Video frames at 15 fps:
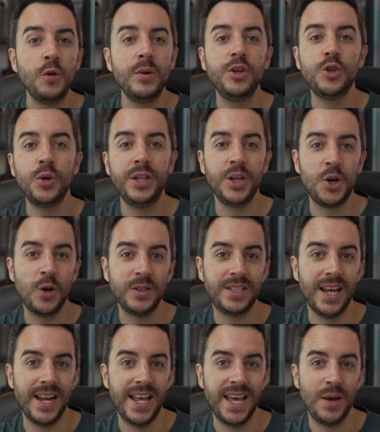you're enjoying the
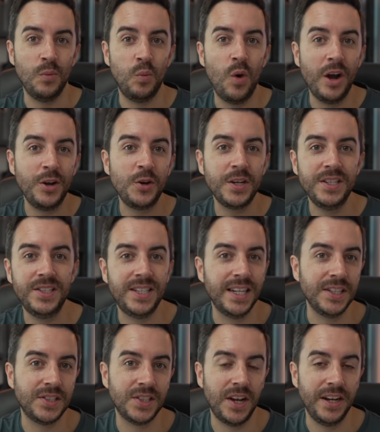content here, why not consider
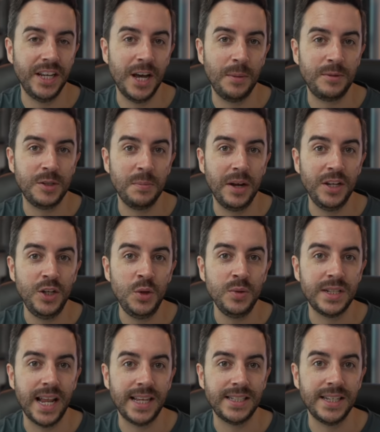signing up to my
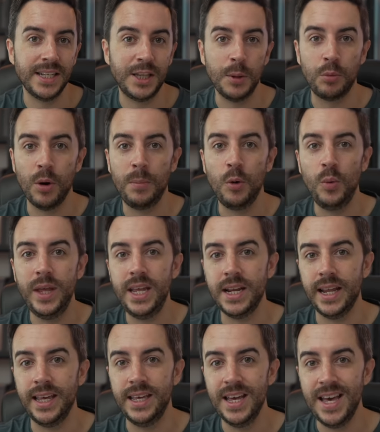newsletter, The Proper
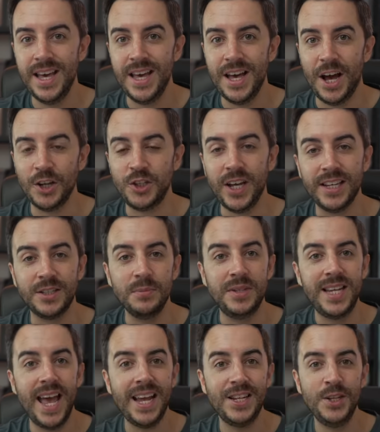Weekly? I share some
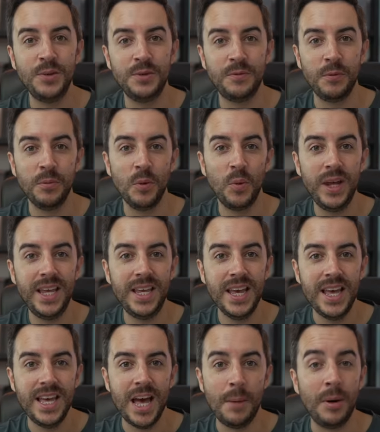tech news from the week,
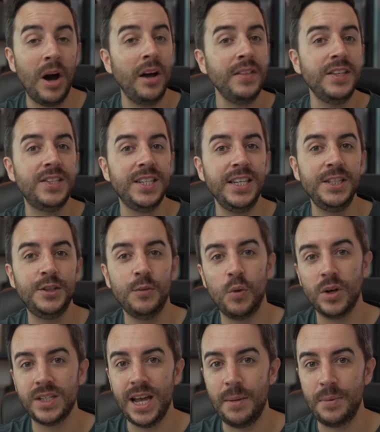a behind the scenes of
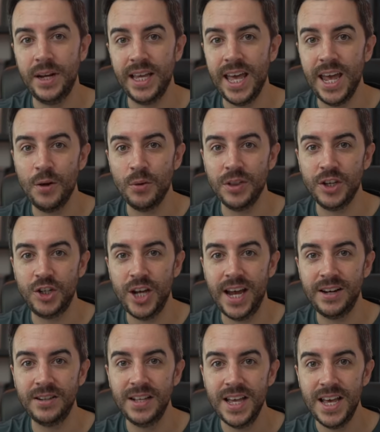what's happening here on the
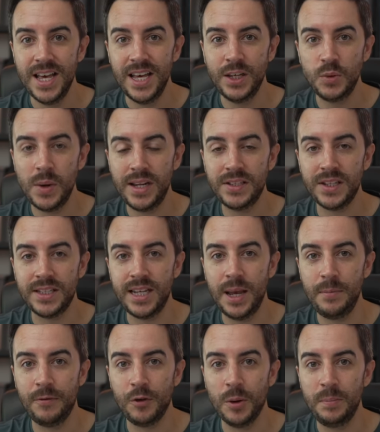channel, as well as a
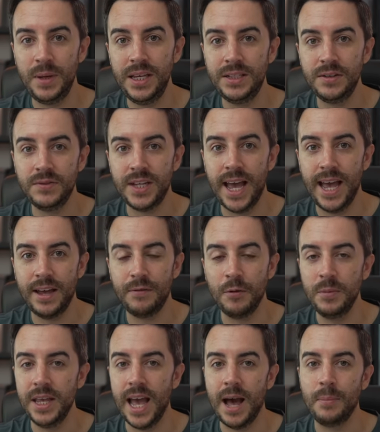tip for a piece of tech from
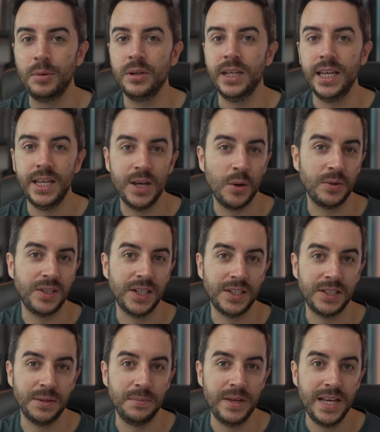the Apple
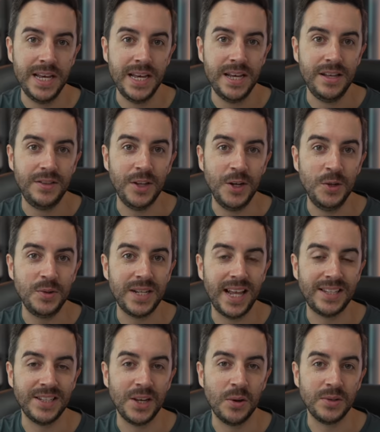ecosystem. The
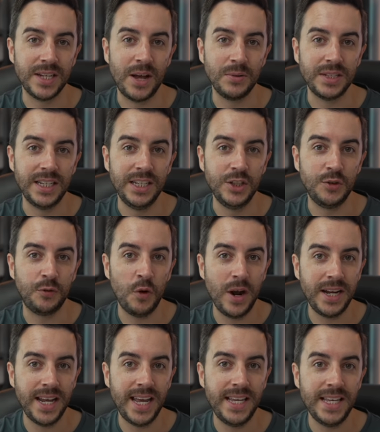newsletter goes out each
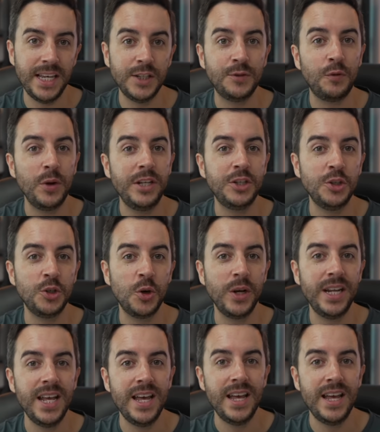Friday, is free to join,